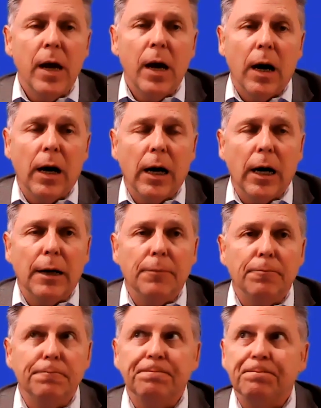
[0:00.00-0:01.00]

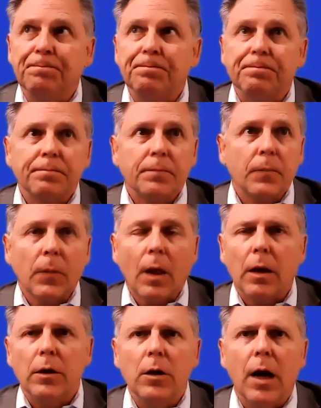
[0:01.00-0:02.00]

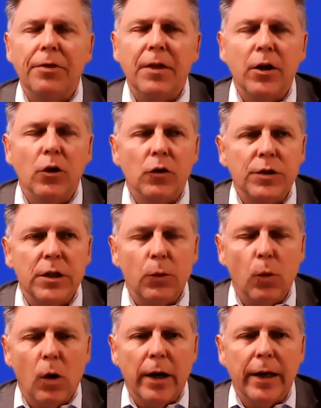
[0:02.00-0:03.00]
I think you'll see
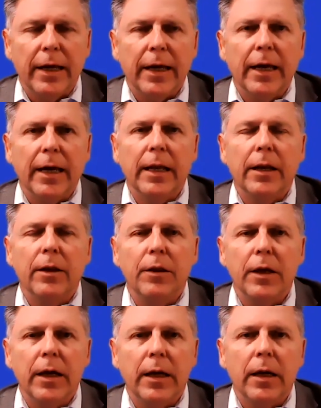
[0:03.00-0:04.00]
one in
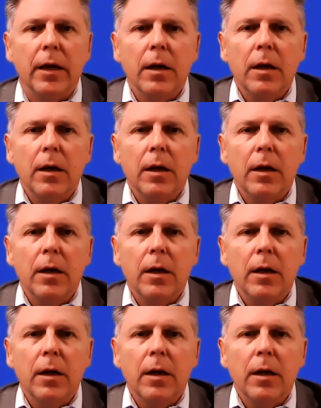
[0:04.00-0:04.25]
the